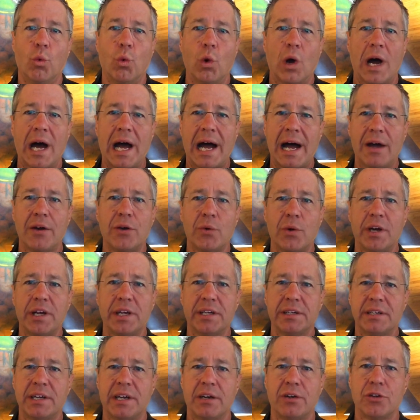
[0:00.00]
how do I
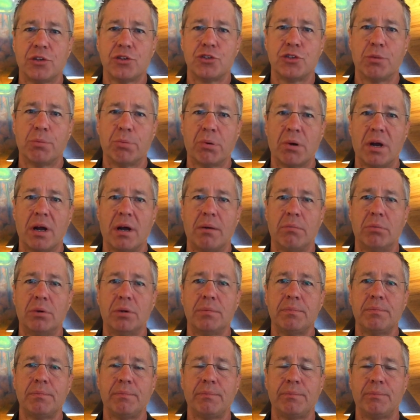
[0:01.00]
acknowledge the
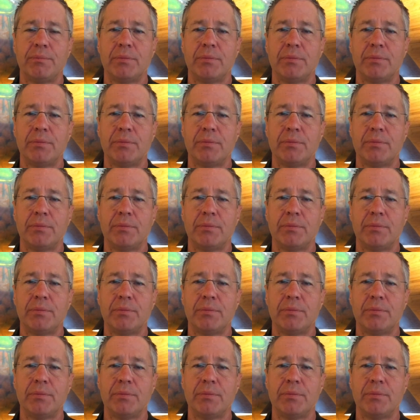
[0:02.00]
problem?